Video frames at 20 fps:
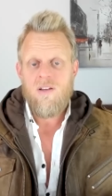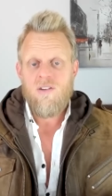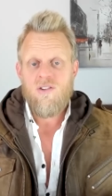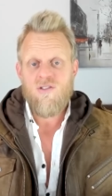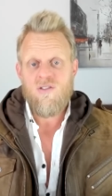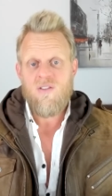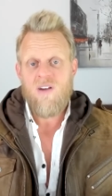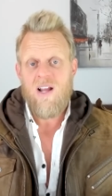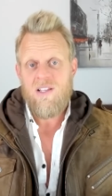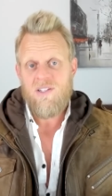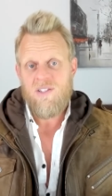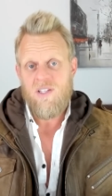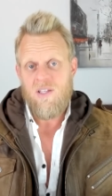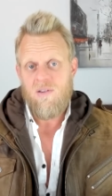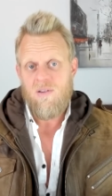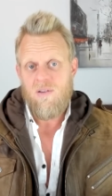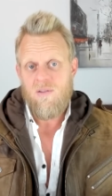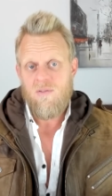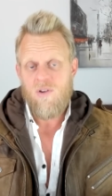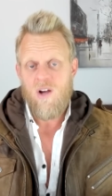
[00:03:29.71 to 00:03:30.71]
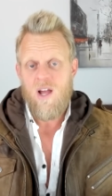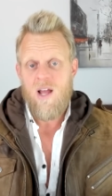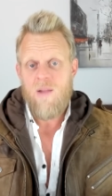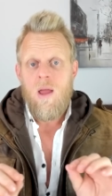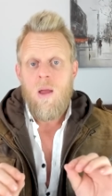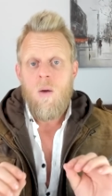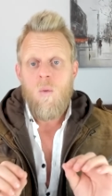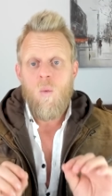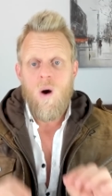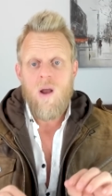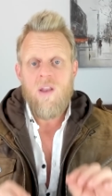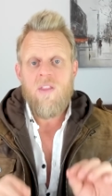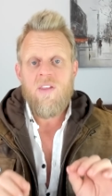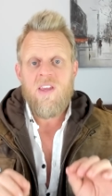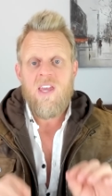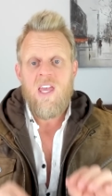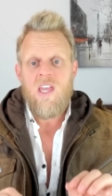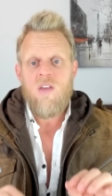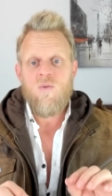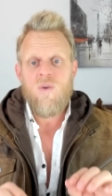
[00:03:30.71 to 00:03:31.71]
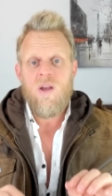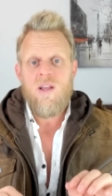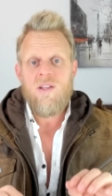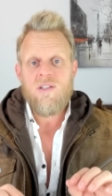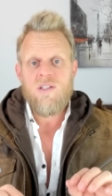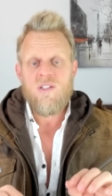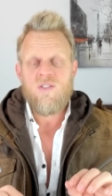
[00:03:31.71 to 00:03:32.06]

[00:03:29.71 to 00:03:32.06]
Crazy, right? One of the key reasons